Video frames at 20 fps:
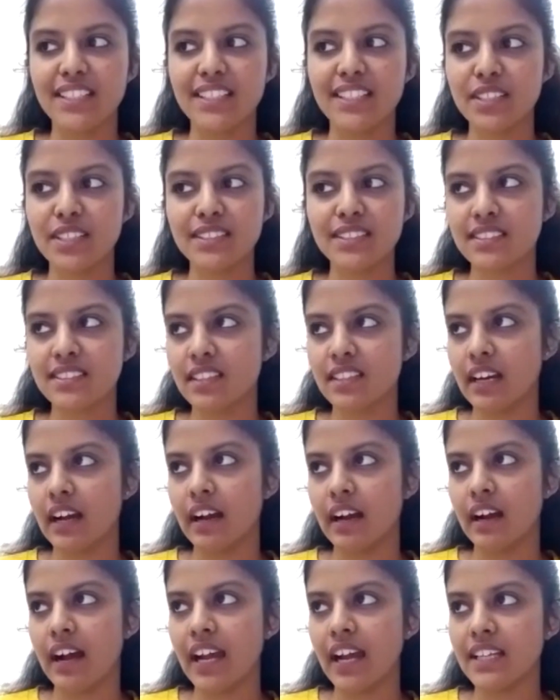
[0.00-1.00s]
I just
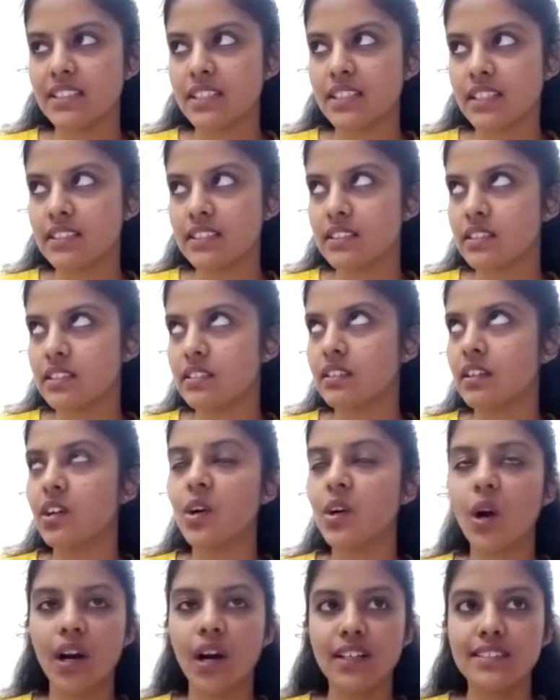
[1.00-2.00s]
uh, I just
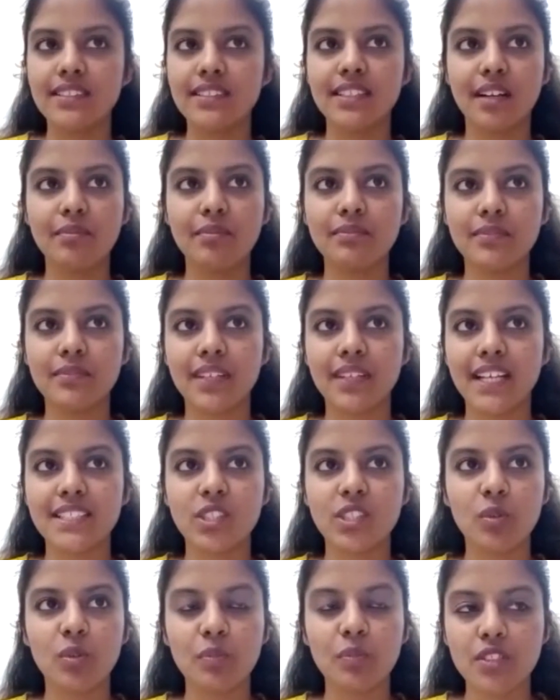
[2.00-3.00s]
got some
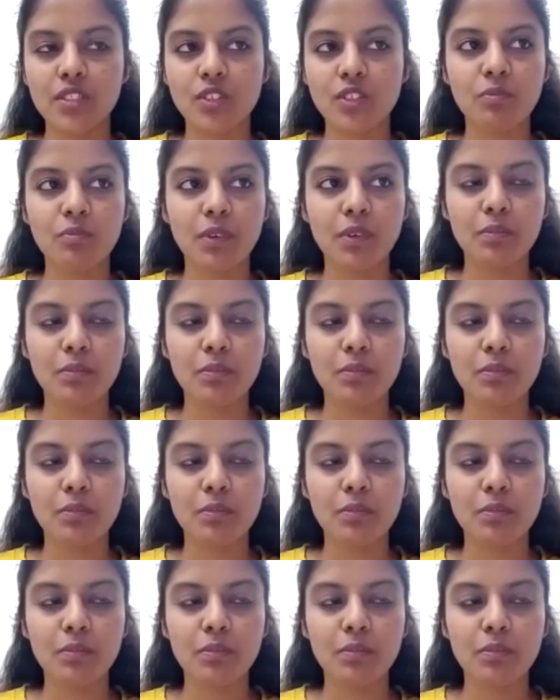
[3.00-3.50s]
resumes of